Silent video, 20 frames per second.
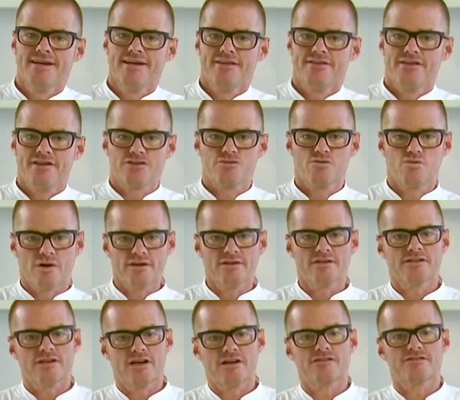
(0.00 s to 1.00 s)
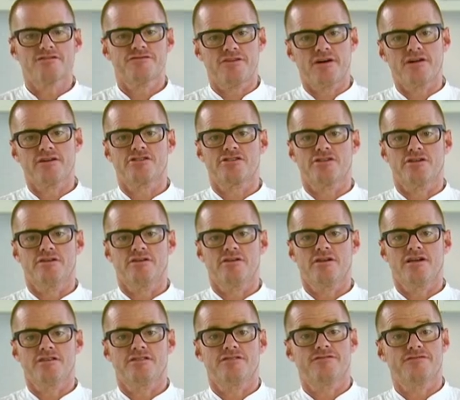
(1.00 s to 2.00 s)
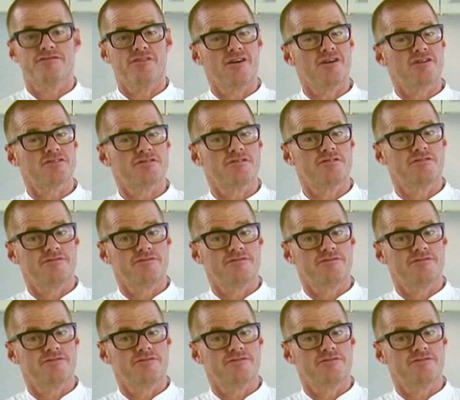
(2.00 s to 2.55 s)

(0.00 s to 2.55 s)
This one-touch function is a fast